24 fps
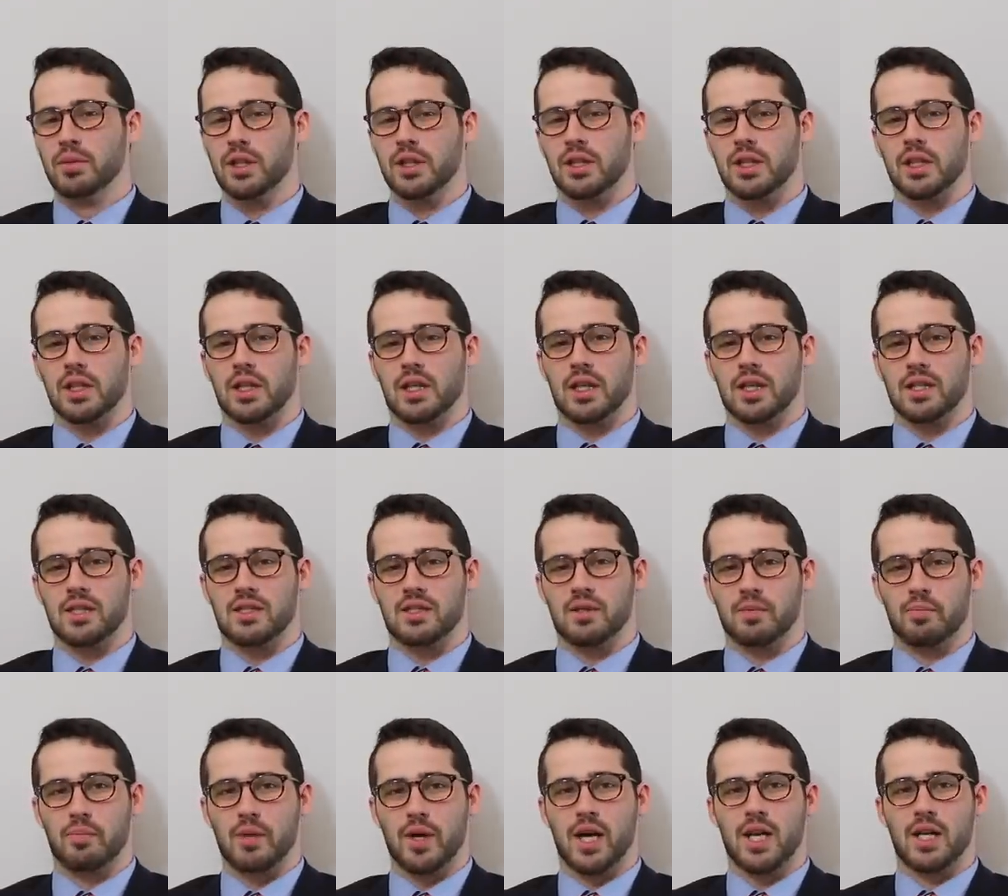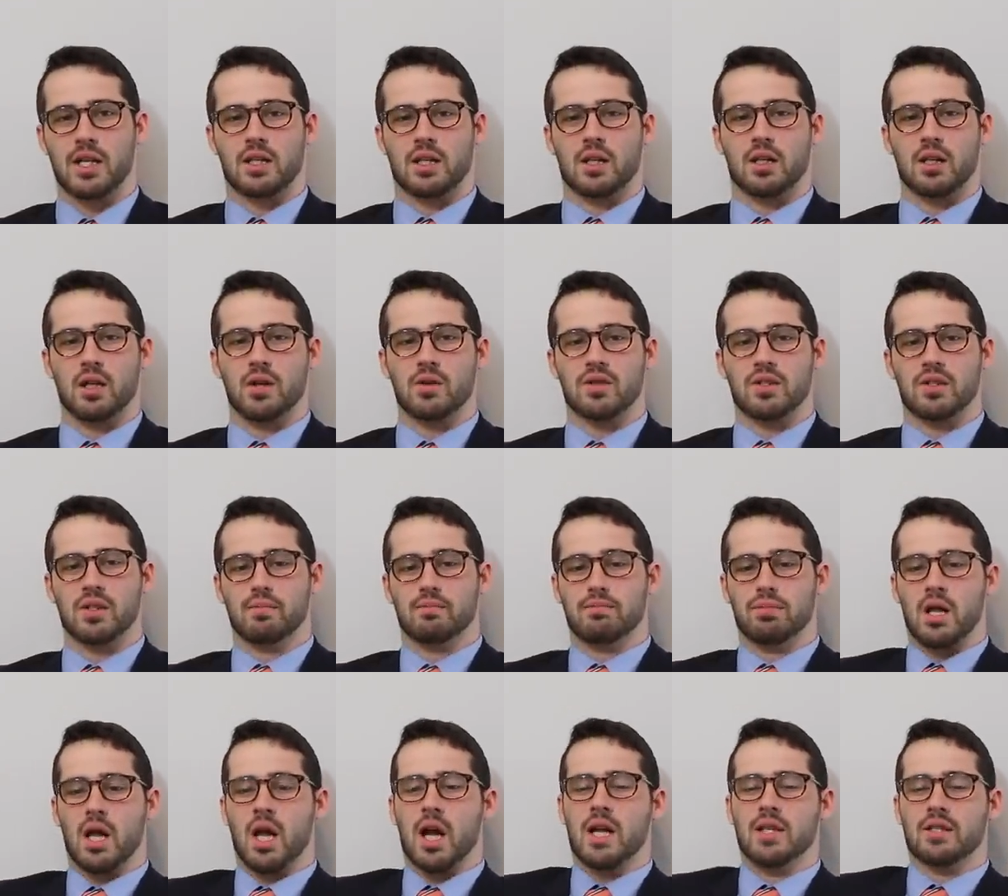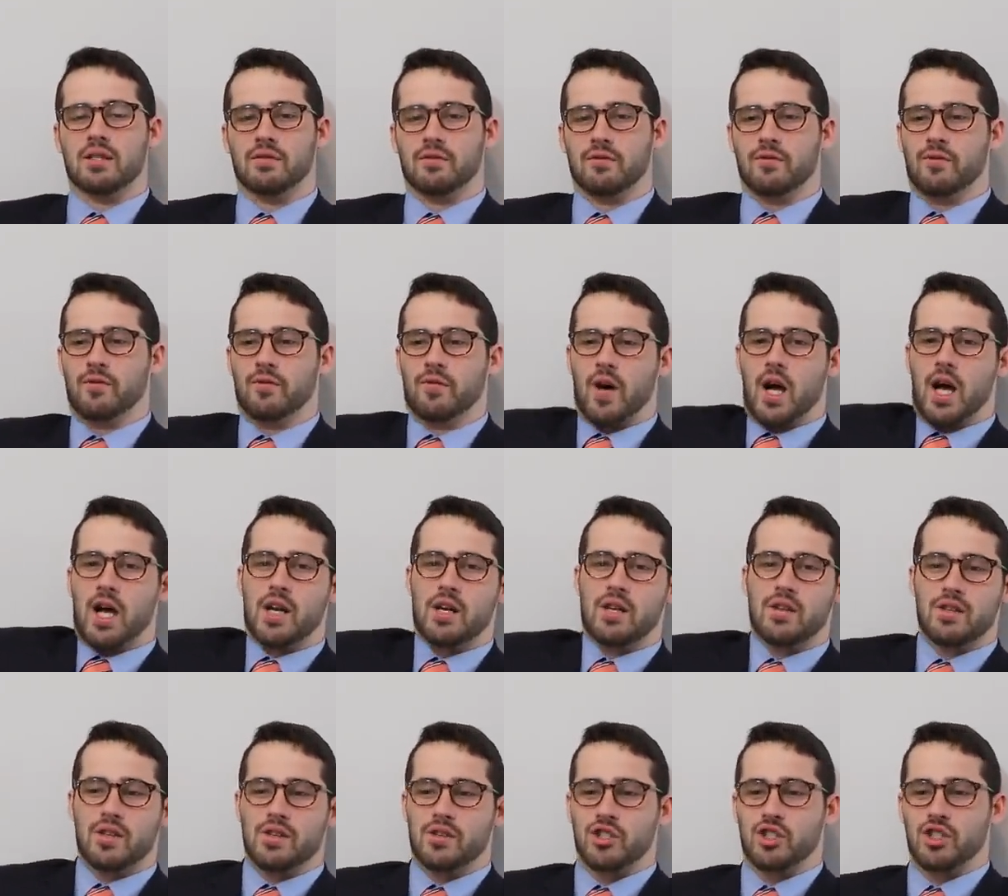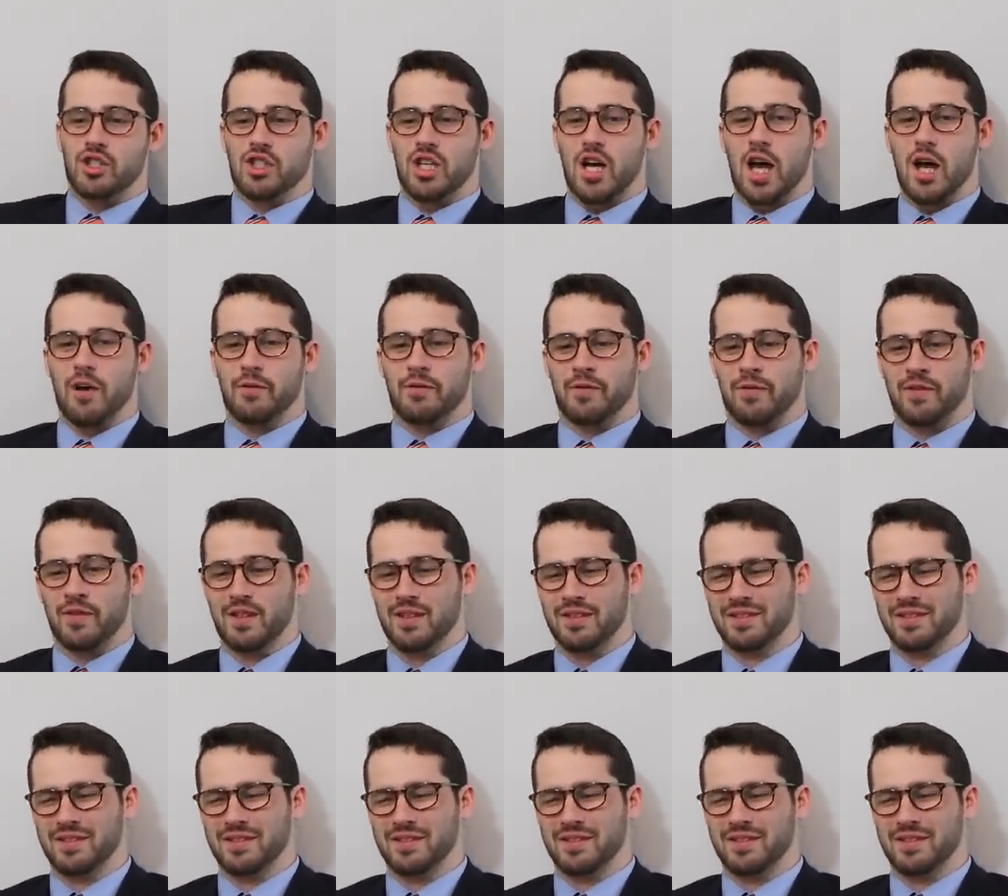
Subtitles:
Put the kids to bed, close the blinds, and fire your chef.